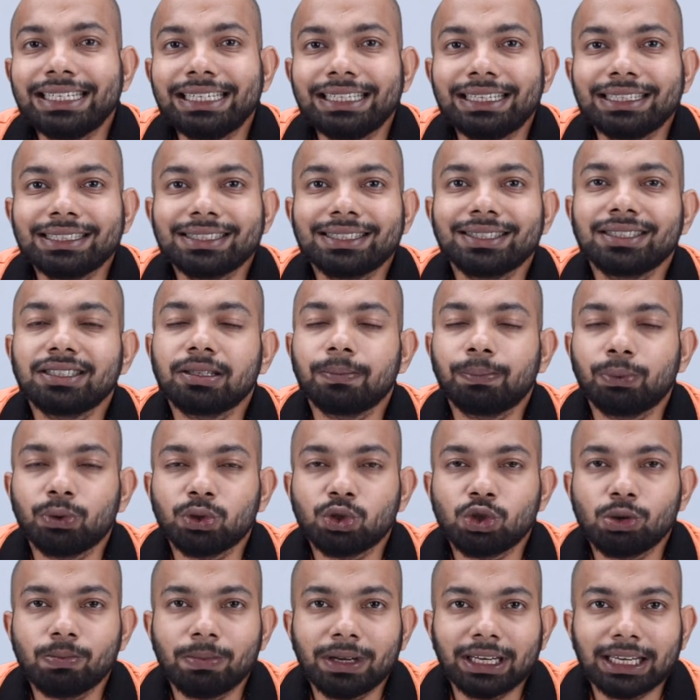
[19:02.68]
details are
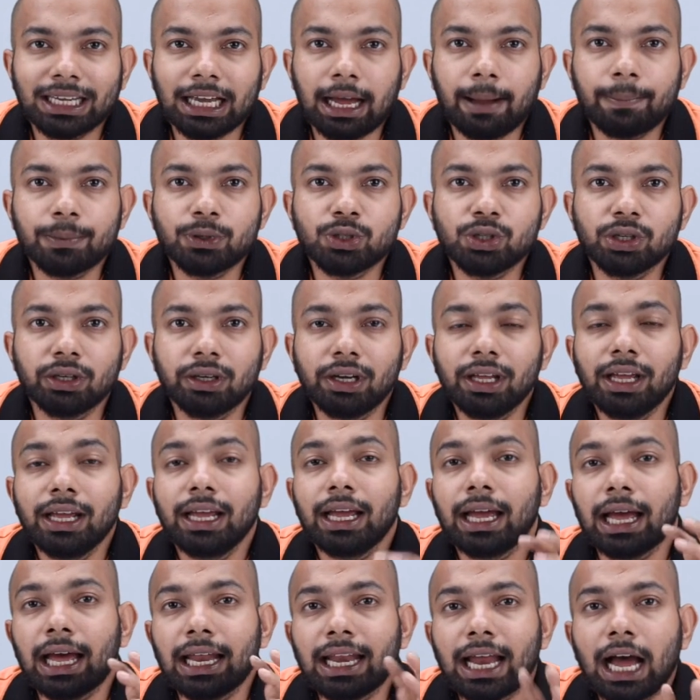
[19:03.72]
supposed to be captured
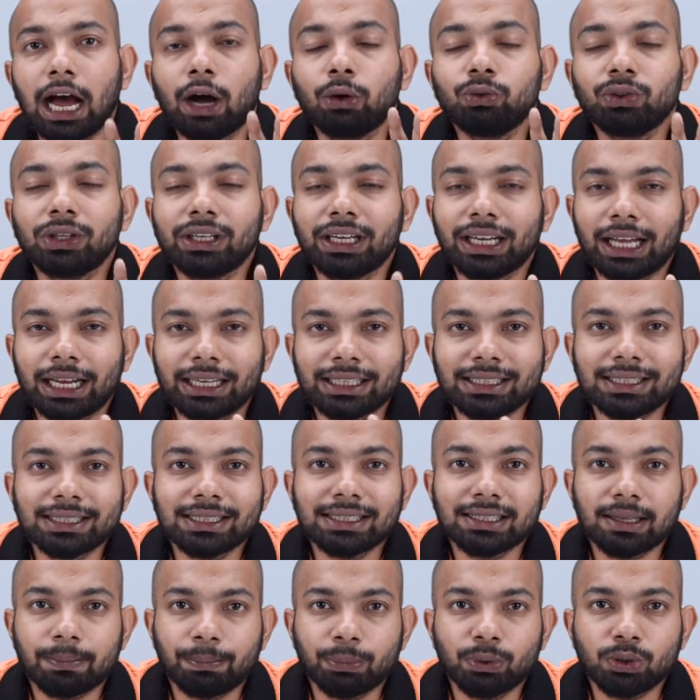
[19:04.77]
and how the analysis
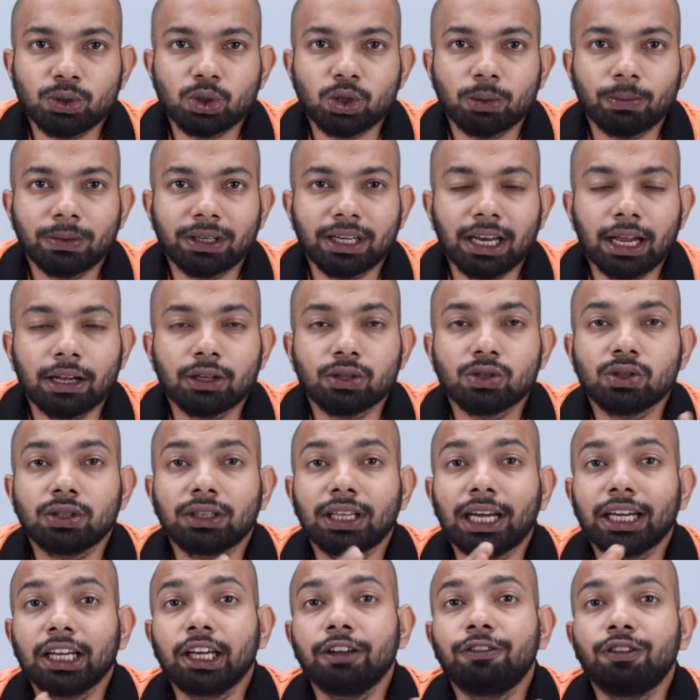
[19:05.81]
is supposed to be done. So
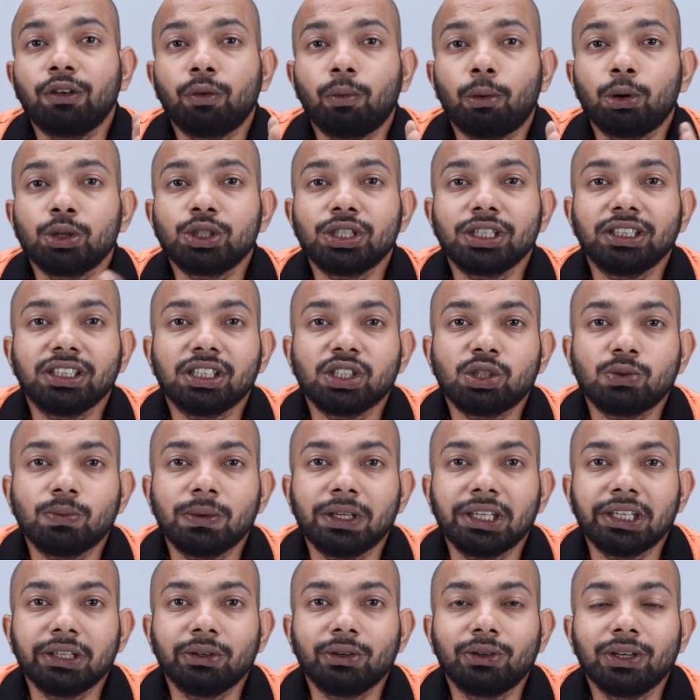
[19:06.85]
thank you for watching this
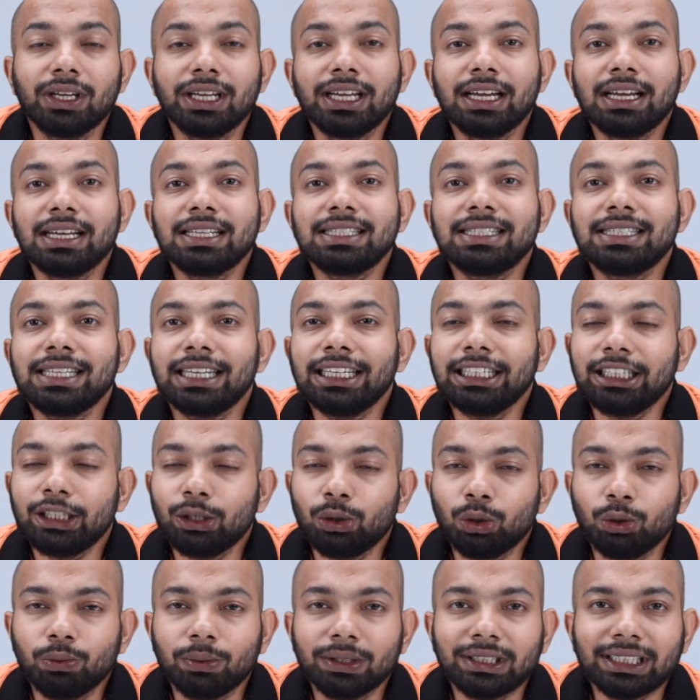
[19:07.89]
video. Stay
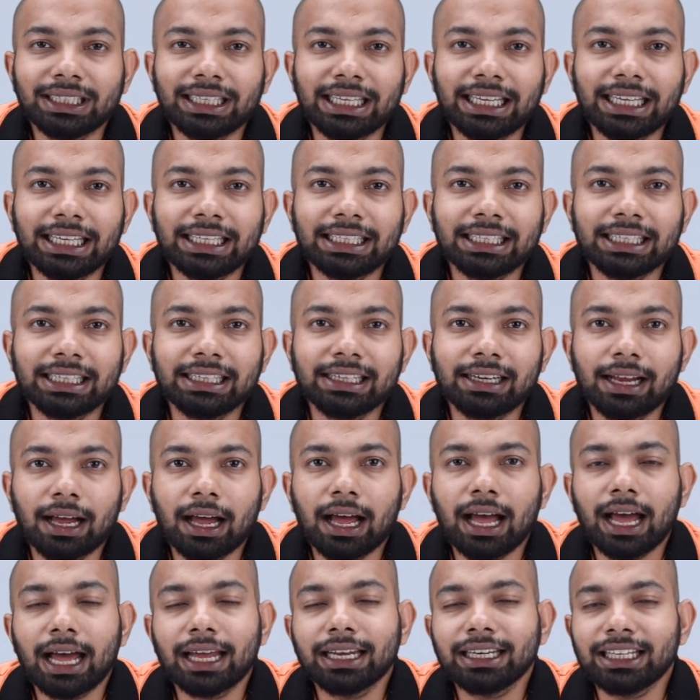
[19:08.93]
tuned with Ekeeda
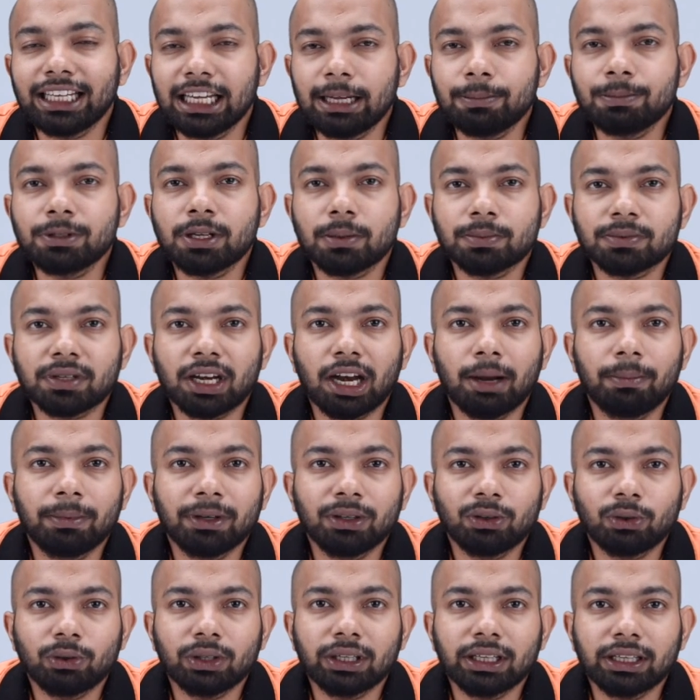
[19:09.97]
and keep
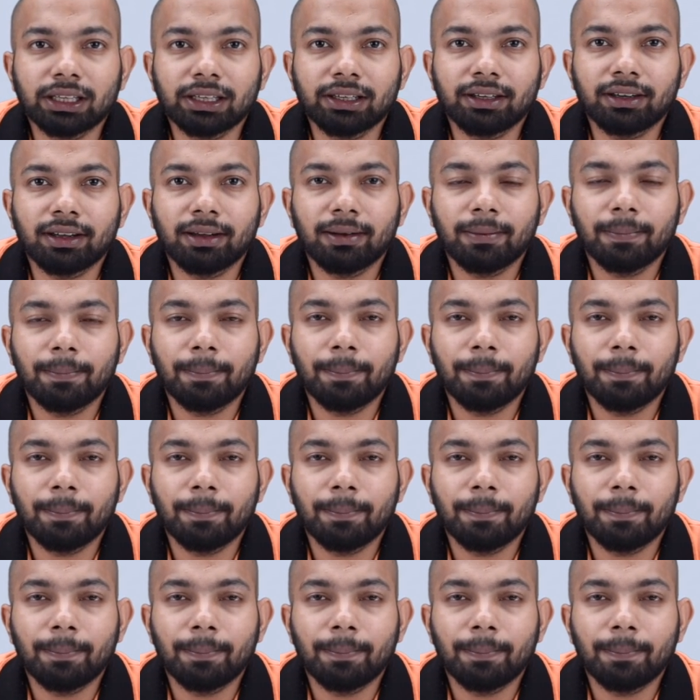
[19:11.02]
subscribing to Ekeeda.